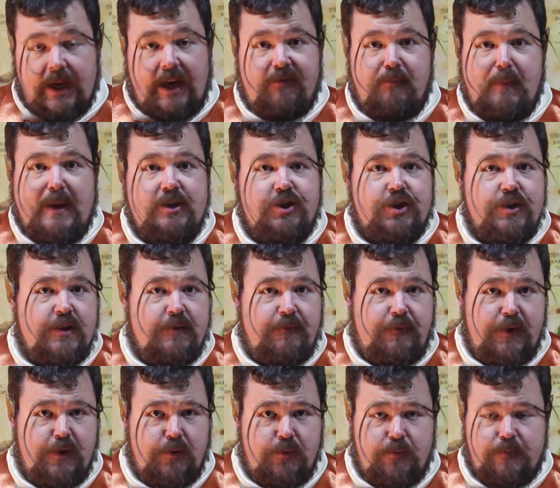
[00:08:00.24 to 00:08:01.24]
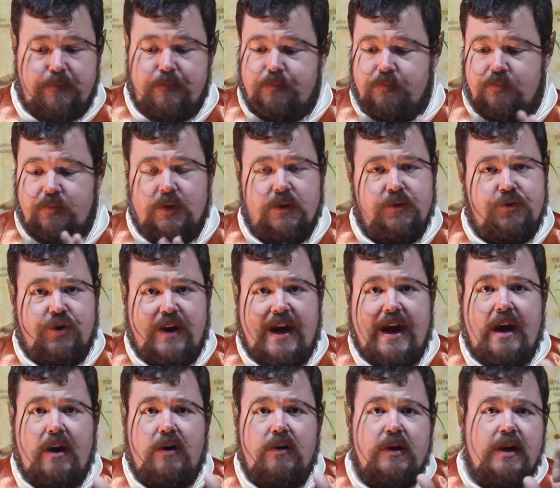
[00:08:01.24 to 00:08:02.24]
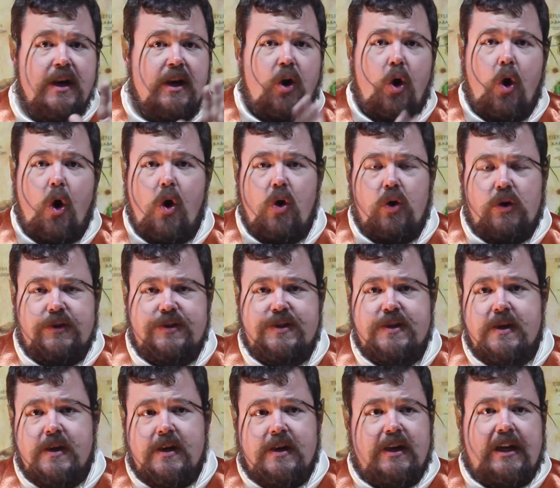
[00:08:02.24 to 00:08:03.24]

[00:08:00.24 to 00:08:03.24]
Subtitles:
I've mentioned a few. Drow, orcs,